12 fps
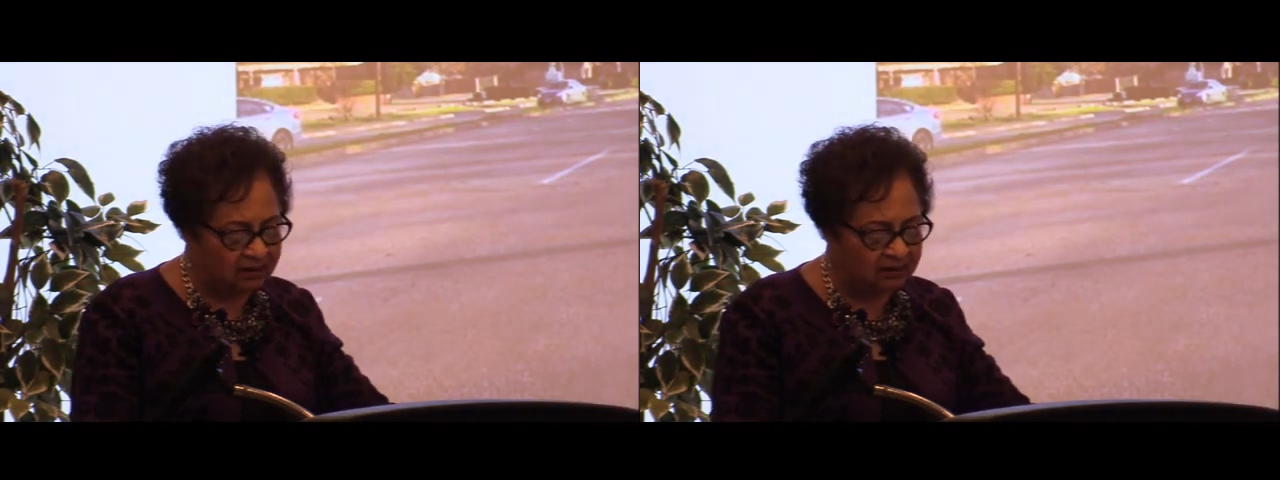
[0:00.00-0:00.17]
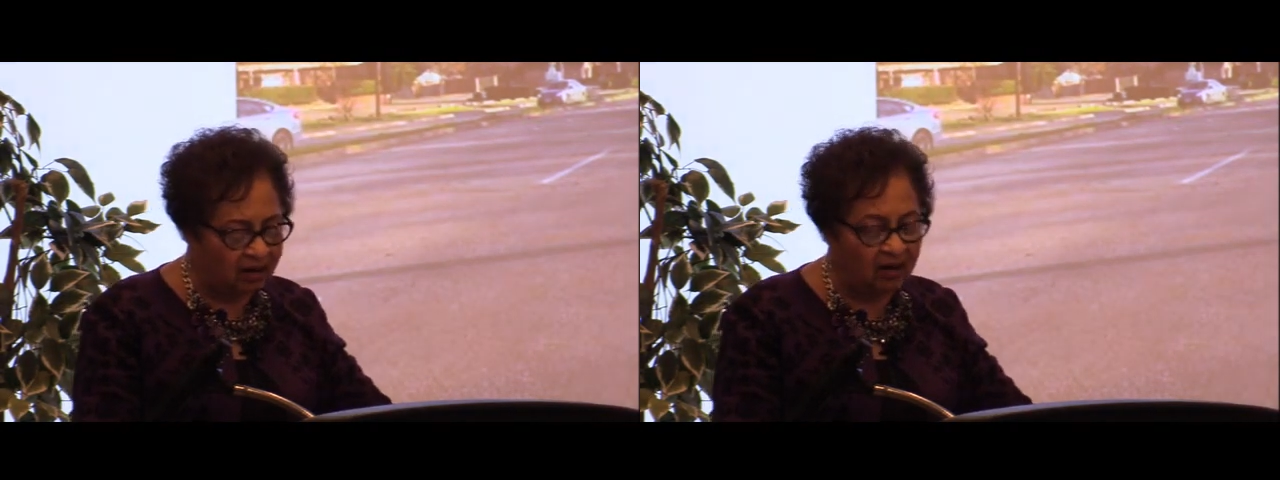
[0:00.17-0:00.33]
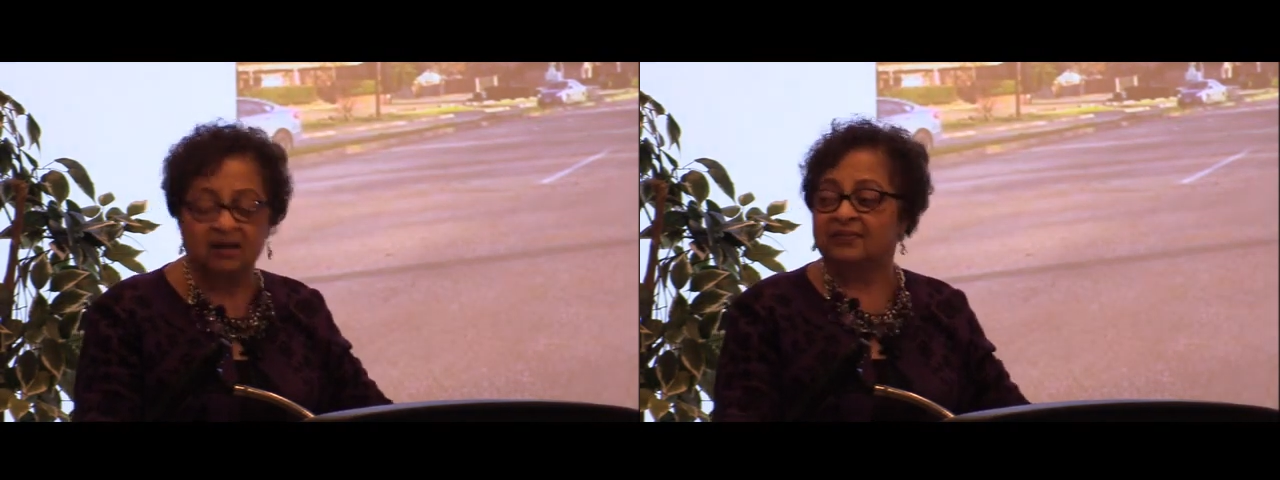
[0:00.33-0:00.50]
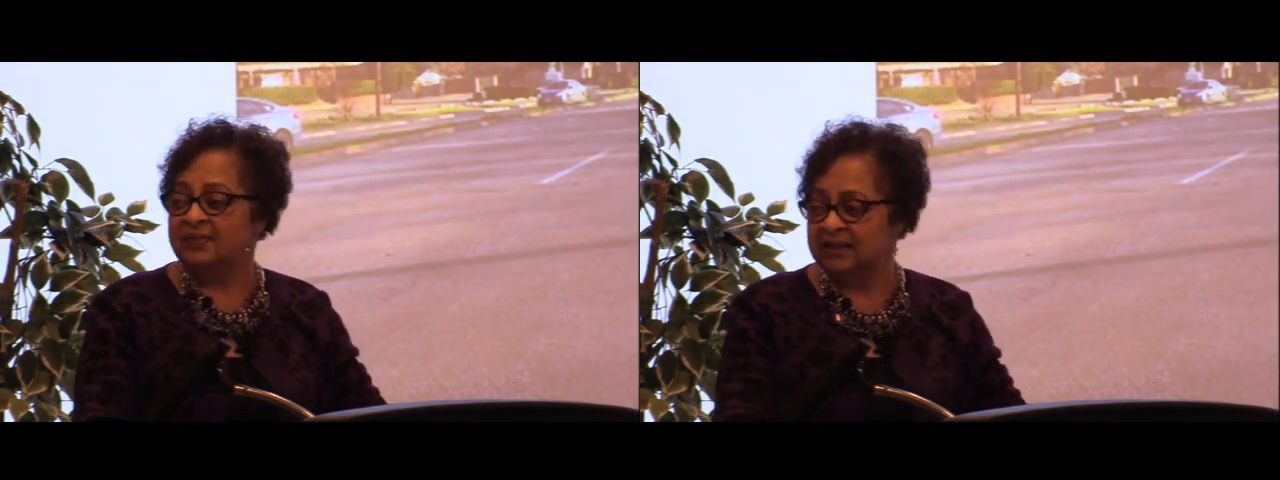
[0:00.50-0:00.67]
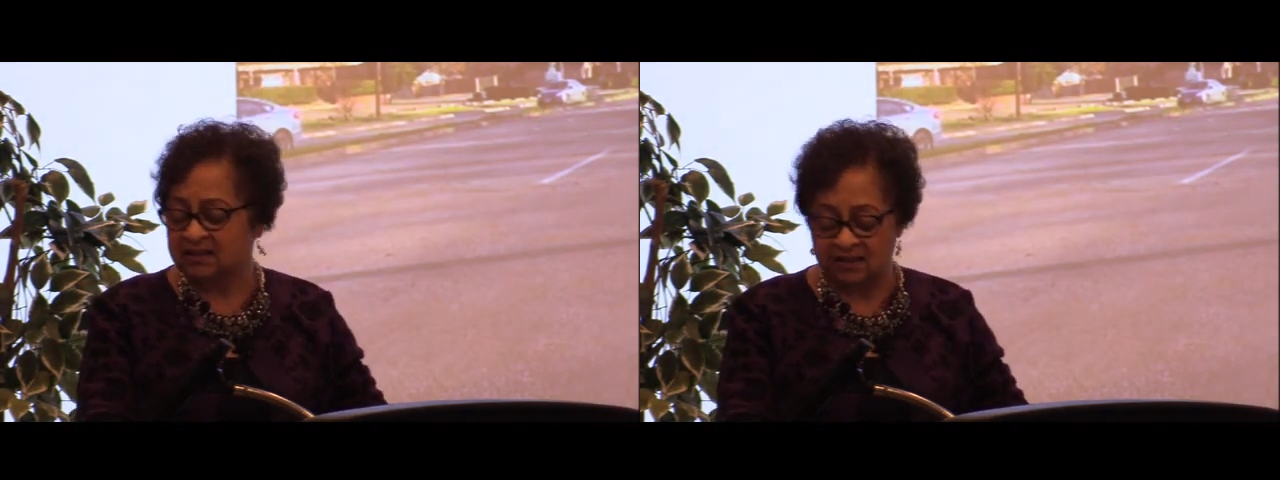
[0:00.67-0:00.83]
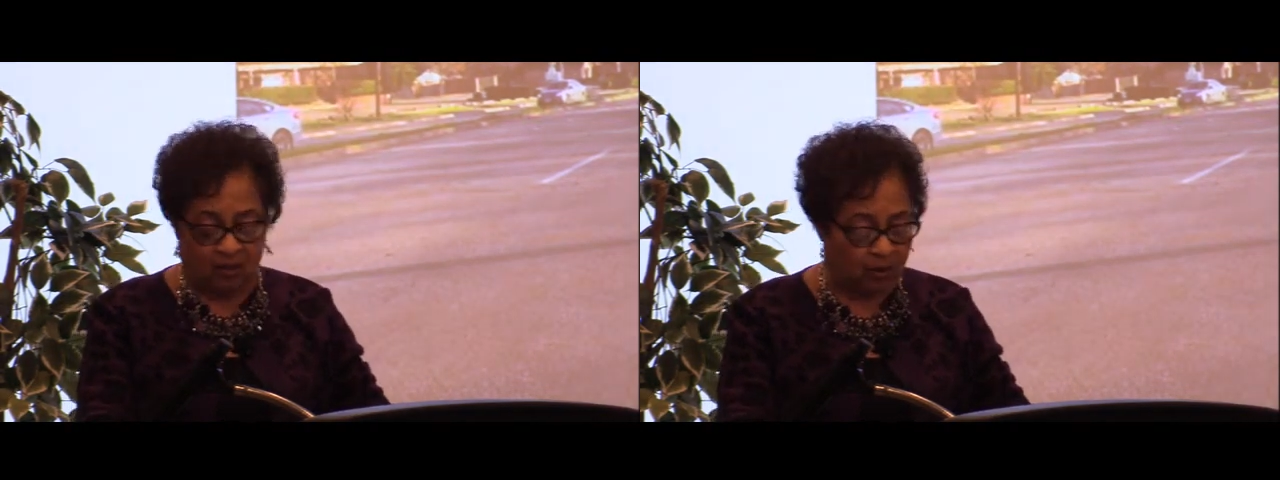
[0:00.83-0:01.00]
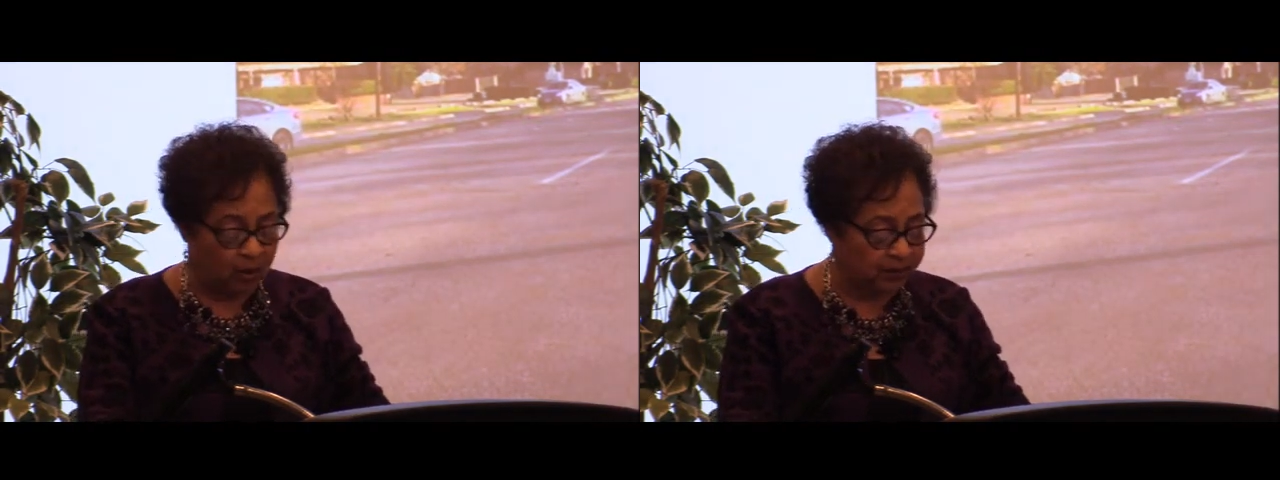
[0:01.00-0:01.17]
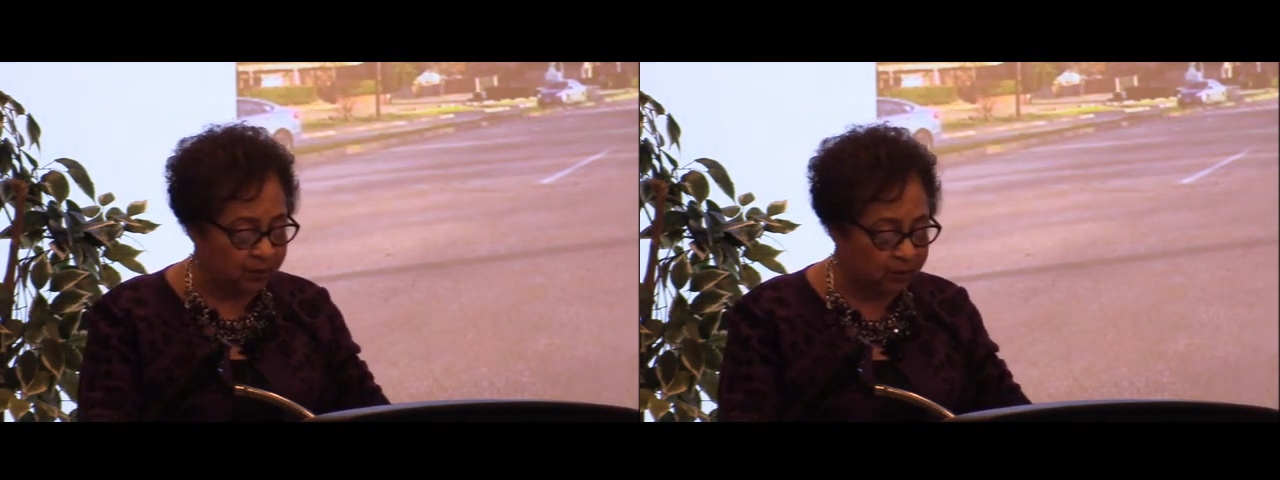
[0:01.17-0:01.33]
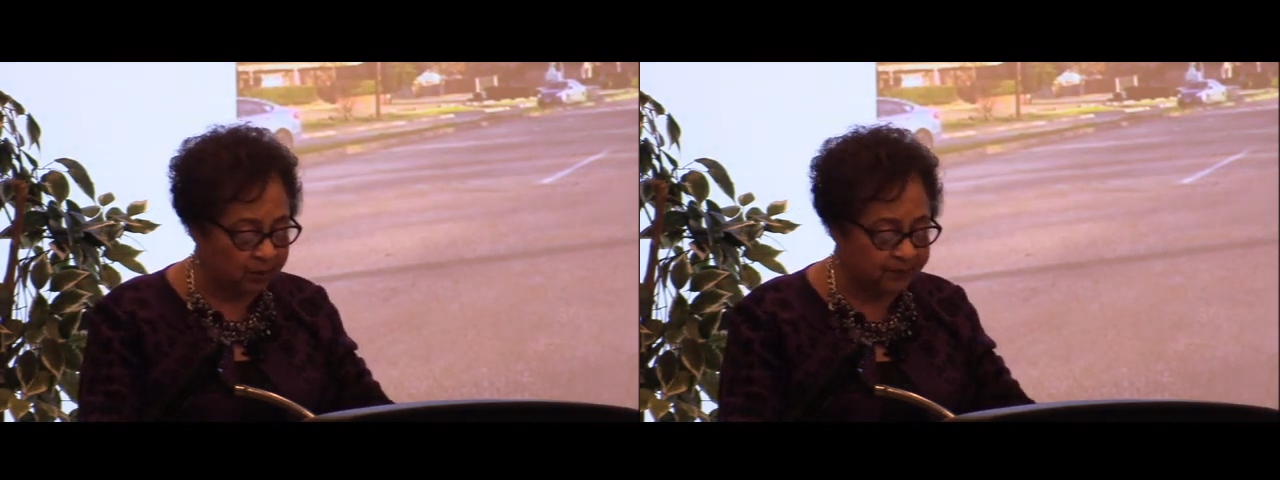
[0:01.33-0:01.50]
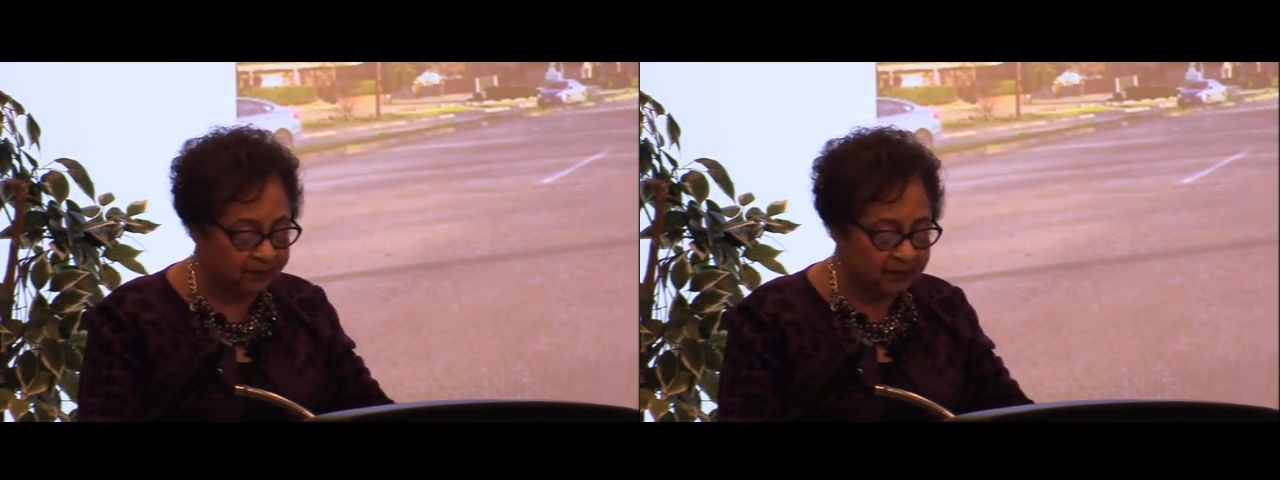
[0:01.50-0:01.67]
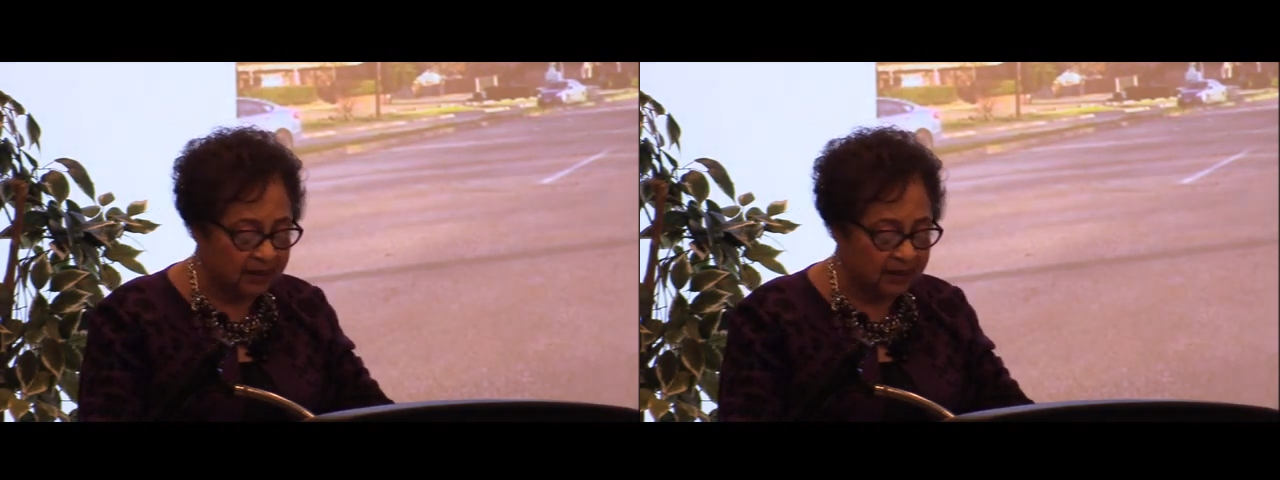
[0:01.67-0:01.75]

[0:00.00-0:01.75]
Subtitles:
along this corridor.